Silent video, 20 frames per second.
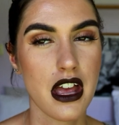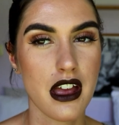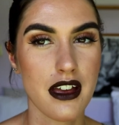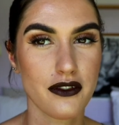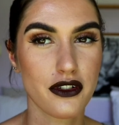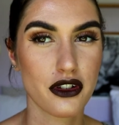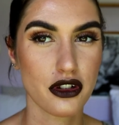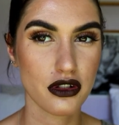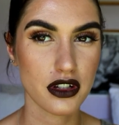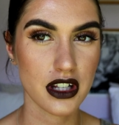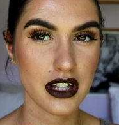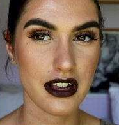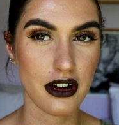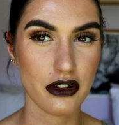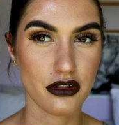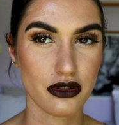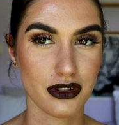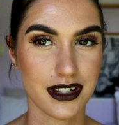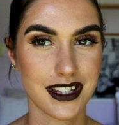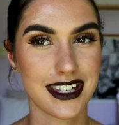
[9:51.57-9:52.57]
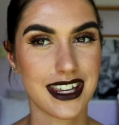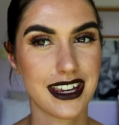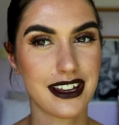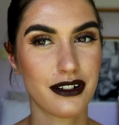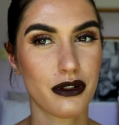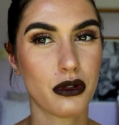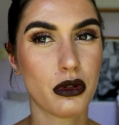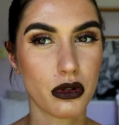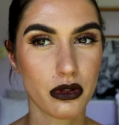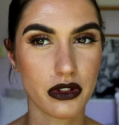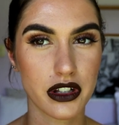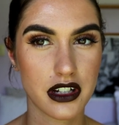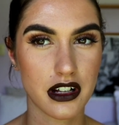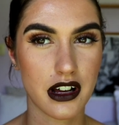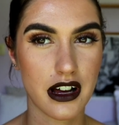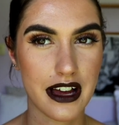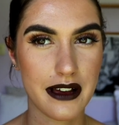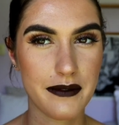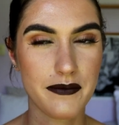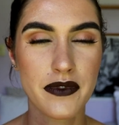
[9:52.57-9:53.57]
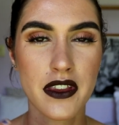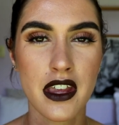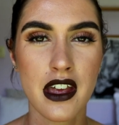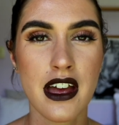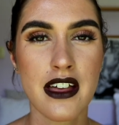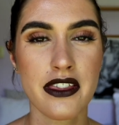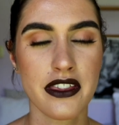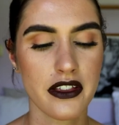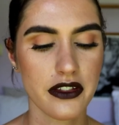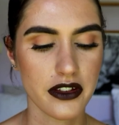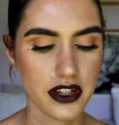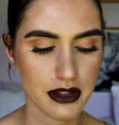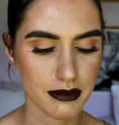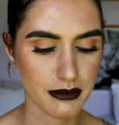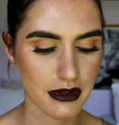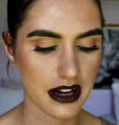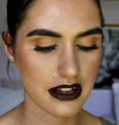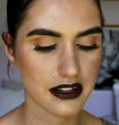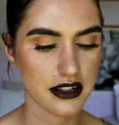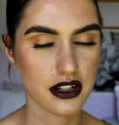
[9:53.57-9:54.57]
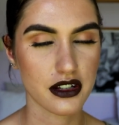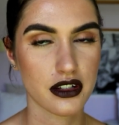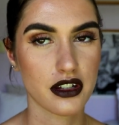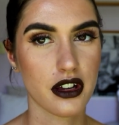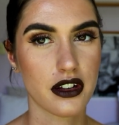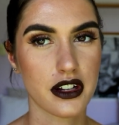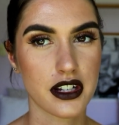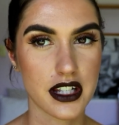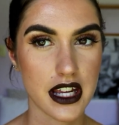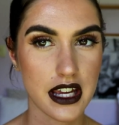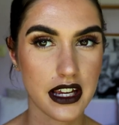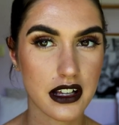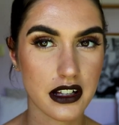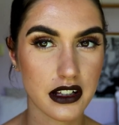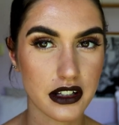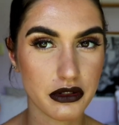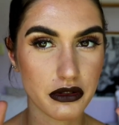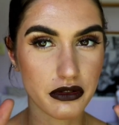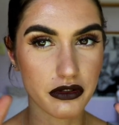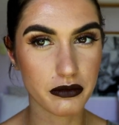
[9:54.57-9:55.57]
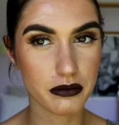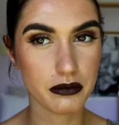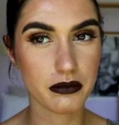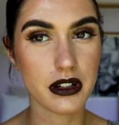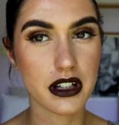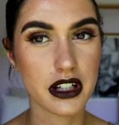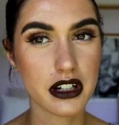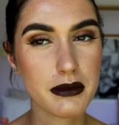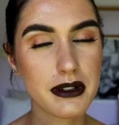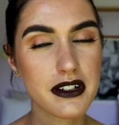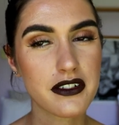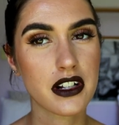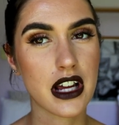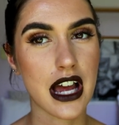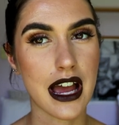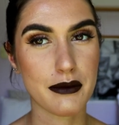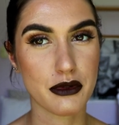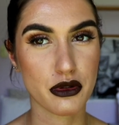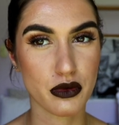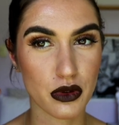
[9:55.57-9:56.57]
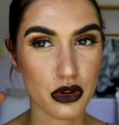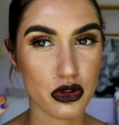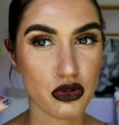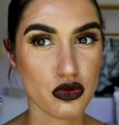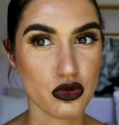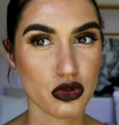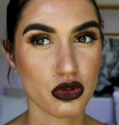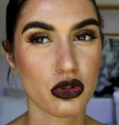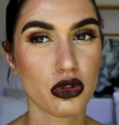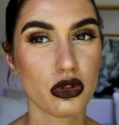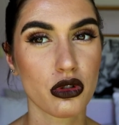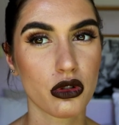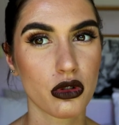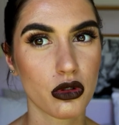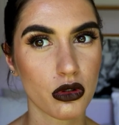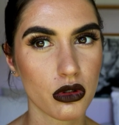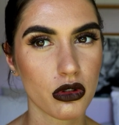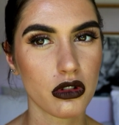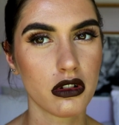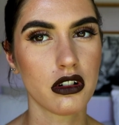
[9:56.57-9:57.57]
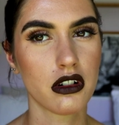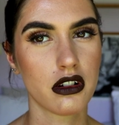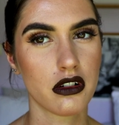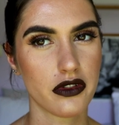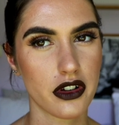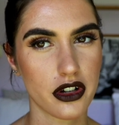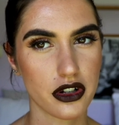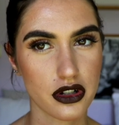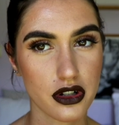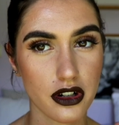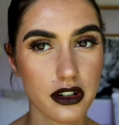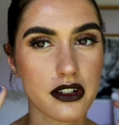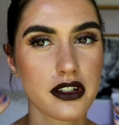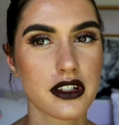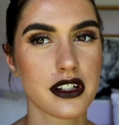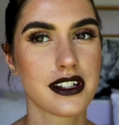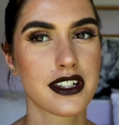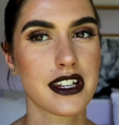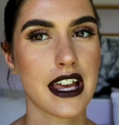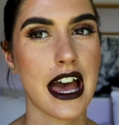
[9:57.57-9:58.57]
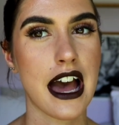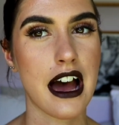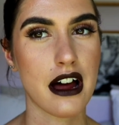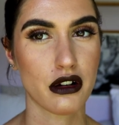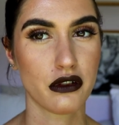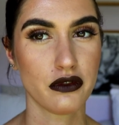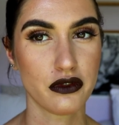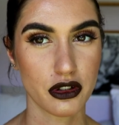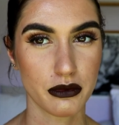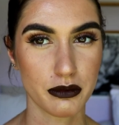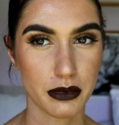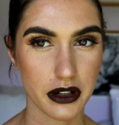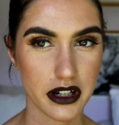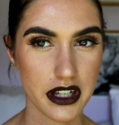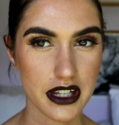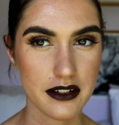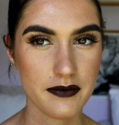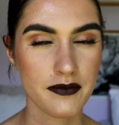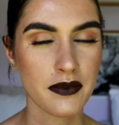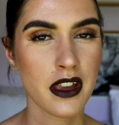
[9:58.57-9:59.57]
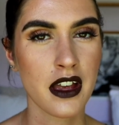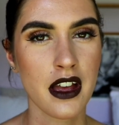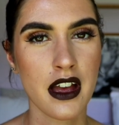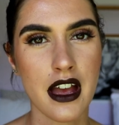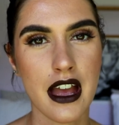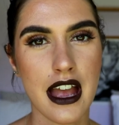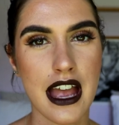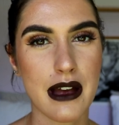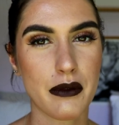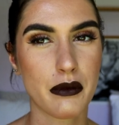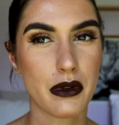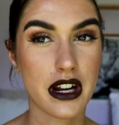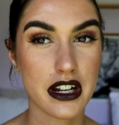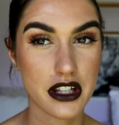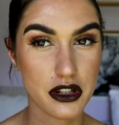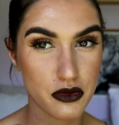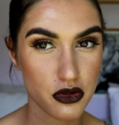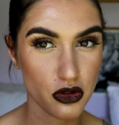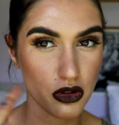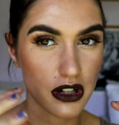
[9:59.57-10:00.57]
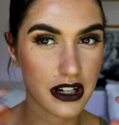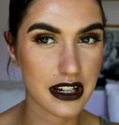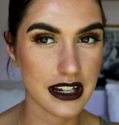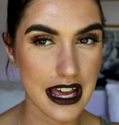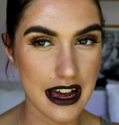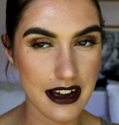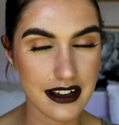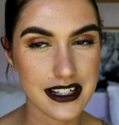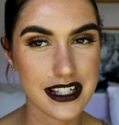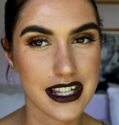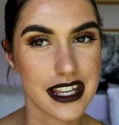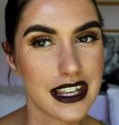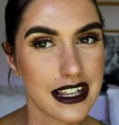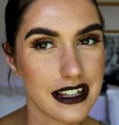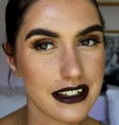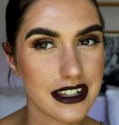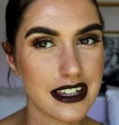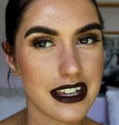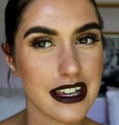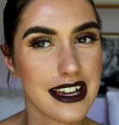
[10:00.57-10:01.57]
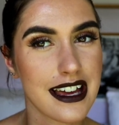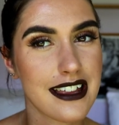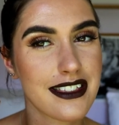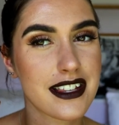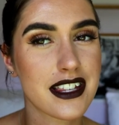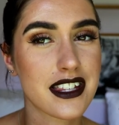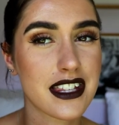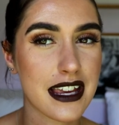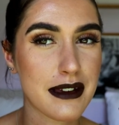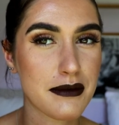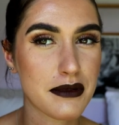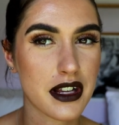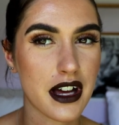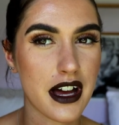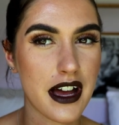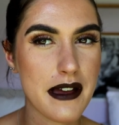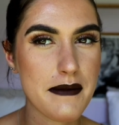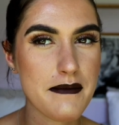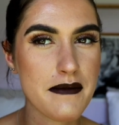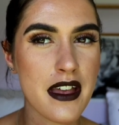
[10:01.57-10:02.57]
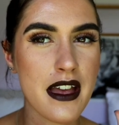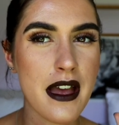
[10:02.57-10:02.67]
If you're using that on your skin all the time, then this mask is going to take a little a little bit of time to withdraw all of those toxins out of your body and when it's drawing it out it's healing it at the same time